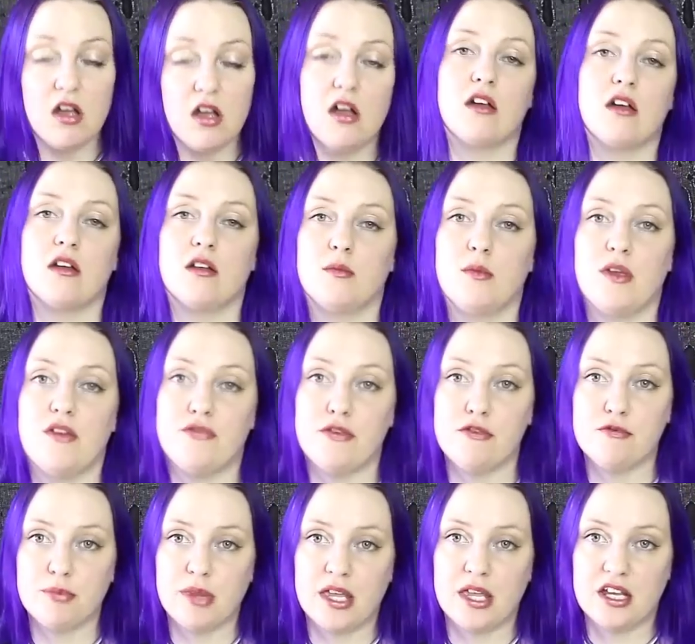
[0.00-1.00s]
um, if
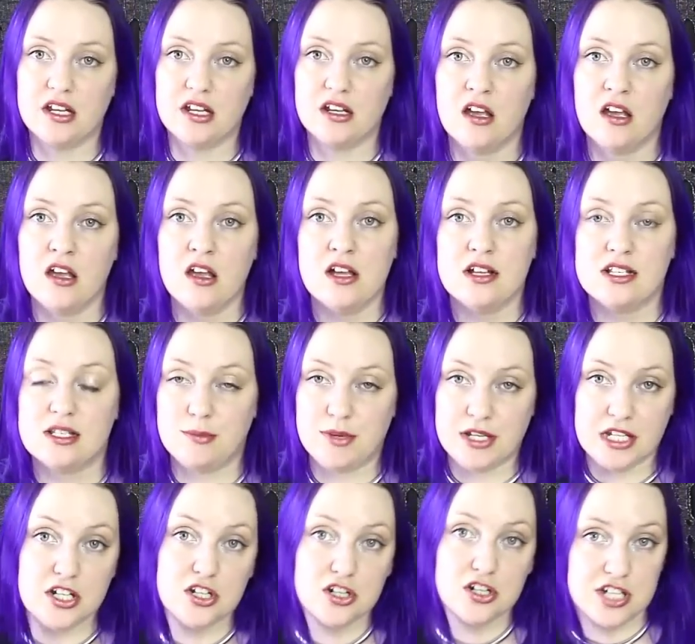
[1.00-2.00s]
you've played
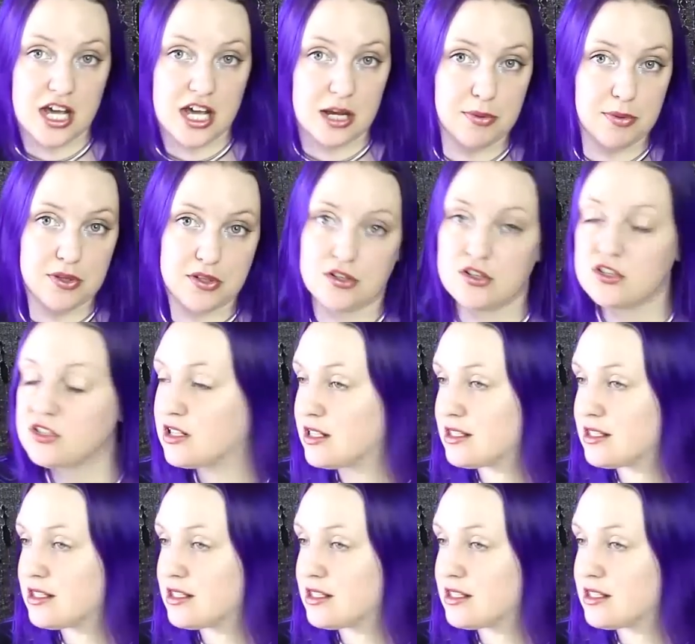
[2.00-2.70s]
Dominion or Deck Builders,